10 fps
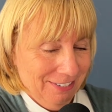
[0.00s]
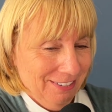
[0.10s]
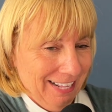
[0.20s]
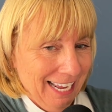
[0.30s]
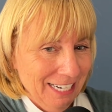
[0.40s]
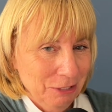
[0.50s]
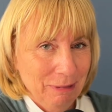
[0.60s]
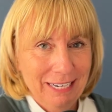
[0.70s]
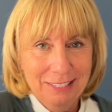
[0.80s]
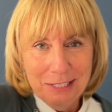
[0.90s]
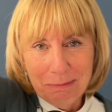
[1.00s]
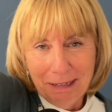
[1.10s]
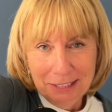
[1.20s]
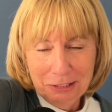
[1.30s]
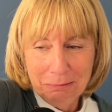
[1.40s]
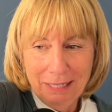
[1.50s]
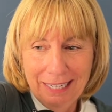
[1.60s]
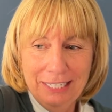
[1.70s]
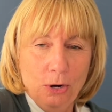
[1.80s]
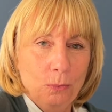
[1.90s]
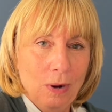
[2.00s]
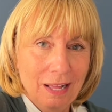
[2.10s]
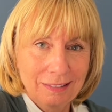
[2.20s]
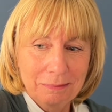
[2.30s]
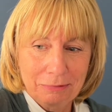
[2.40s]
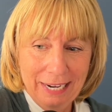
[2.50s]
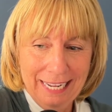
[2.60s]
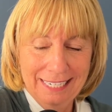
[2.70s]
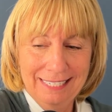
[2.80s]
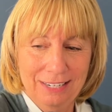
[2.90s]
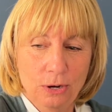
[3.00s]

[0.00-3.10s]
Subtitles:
So that is my unsponsored by Owala brand,